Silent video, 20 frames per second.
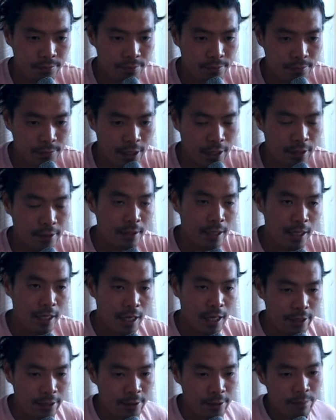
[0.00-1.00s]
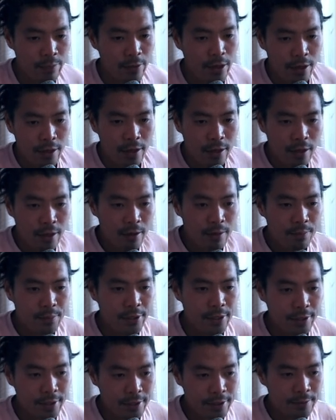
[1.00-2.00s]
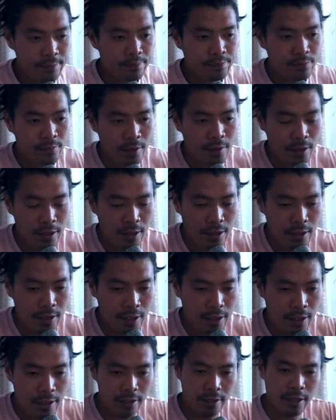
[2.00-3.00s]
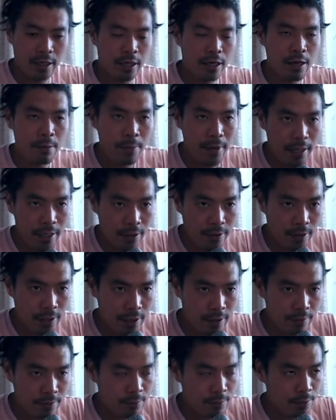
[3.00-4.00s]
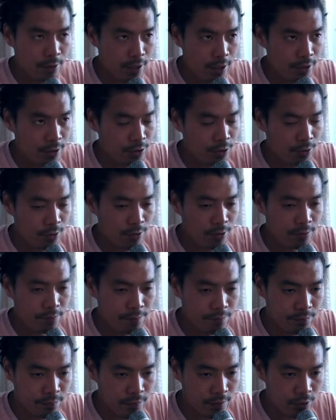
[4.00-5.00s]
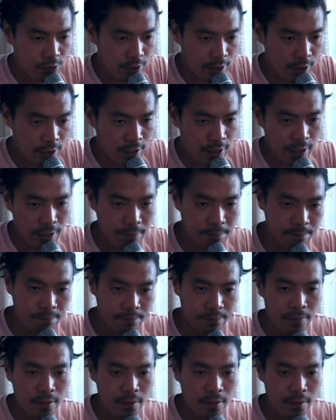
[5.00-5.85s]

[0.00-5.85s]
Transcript: Yeah, I don't know, but I'll get back on it with height control. Try it again.